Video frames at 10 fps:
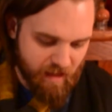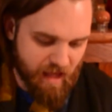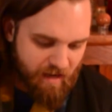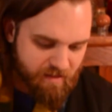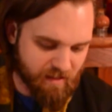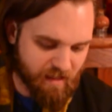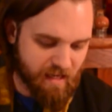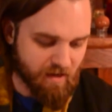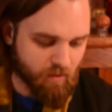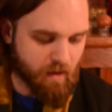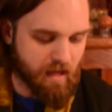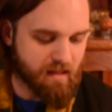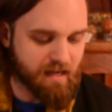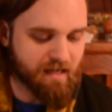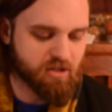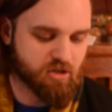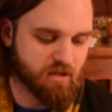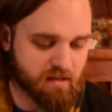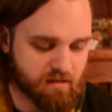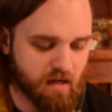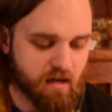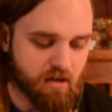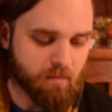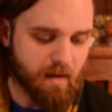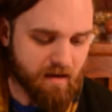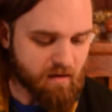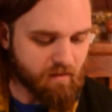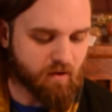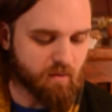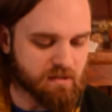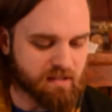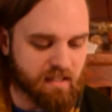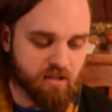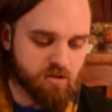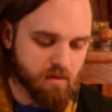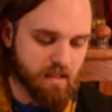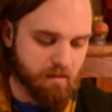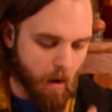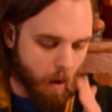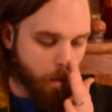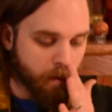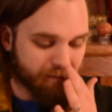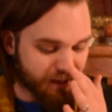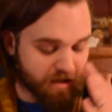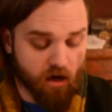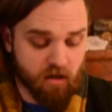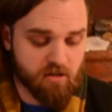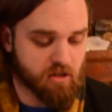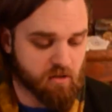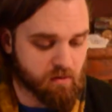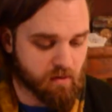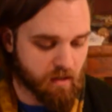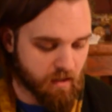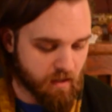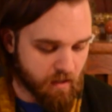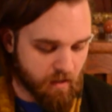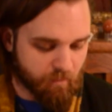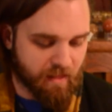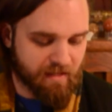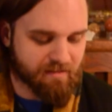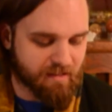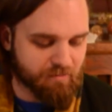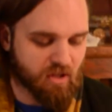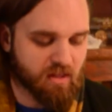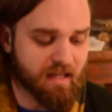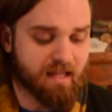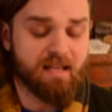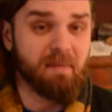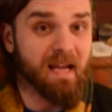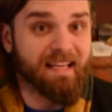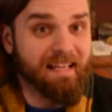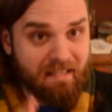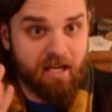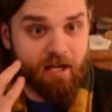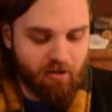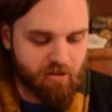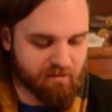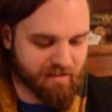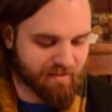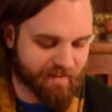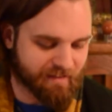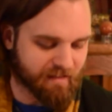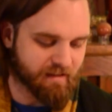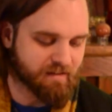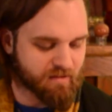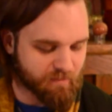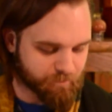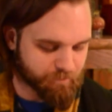acting in a way that it shouldn't, no matter if it was in a dream or even a cartoon. They seemed to think he might get dangerous ideas.